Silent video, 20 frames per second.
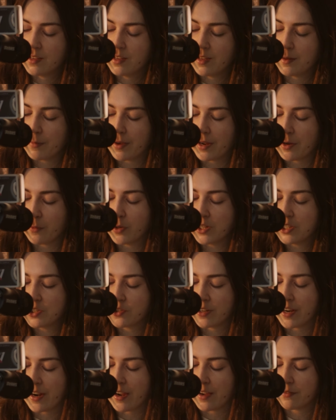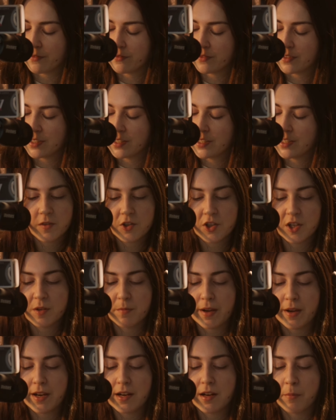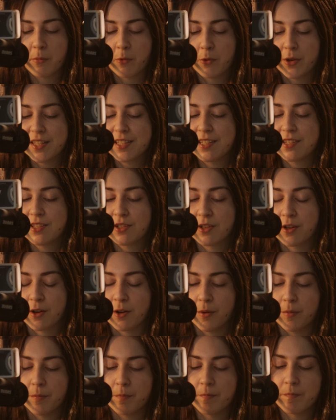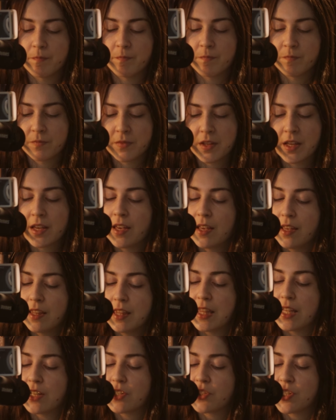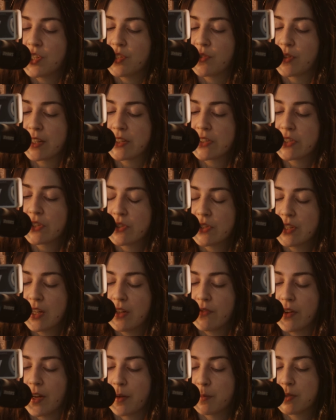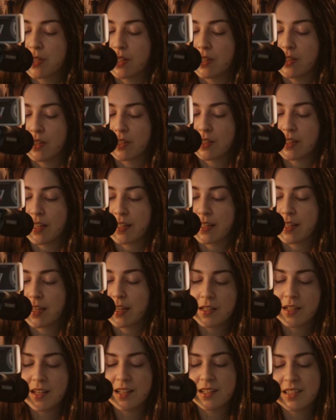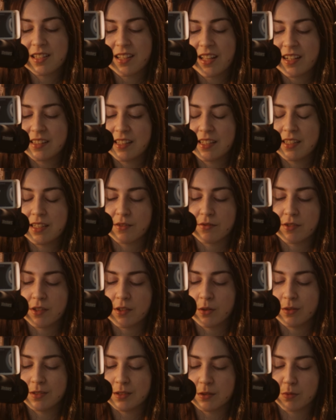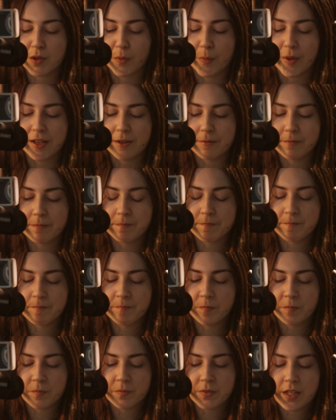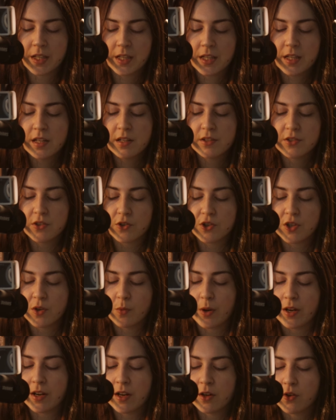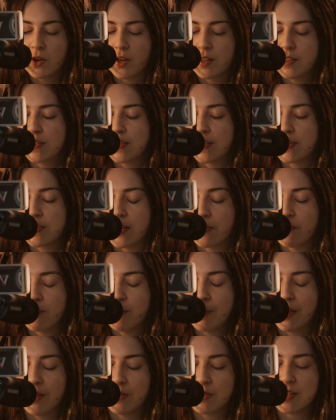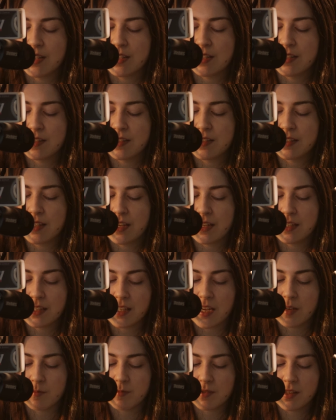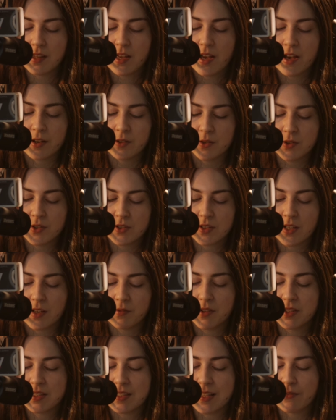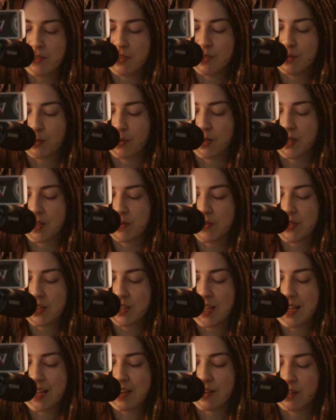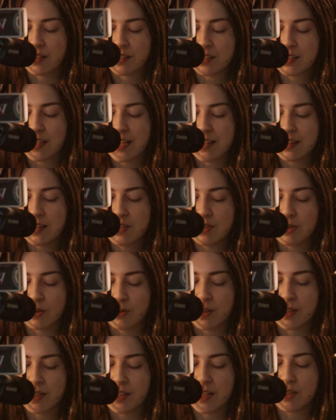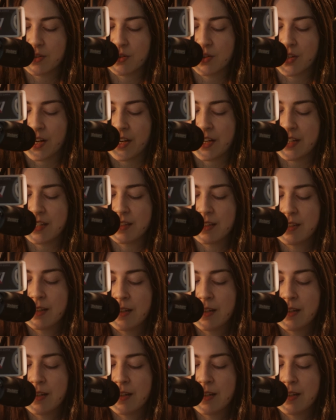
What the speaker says: And by witchcraft she made a poisoned comb. Then she dressed herself up to look like a slightly different old woman. So she went across the 7 mountains and came to the house of the 7 dwarfs and knocked at the door and cried,